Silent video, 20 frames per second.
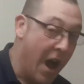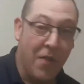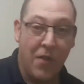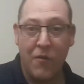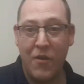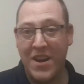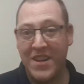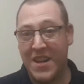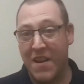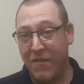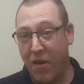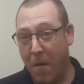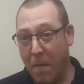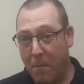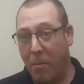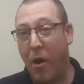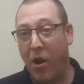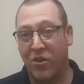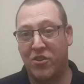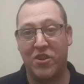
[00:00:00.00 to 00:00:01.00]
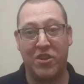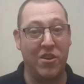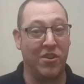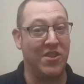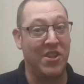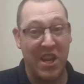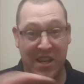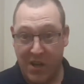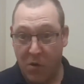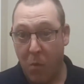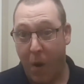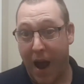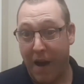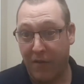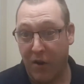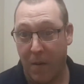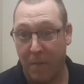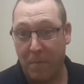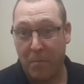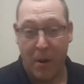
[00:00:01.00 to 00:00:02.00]
And the reason I've gone posh is because this is
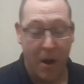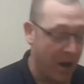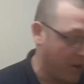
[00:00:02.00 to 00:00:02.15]
why I've gone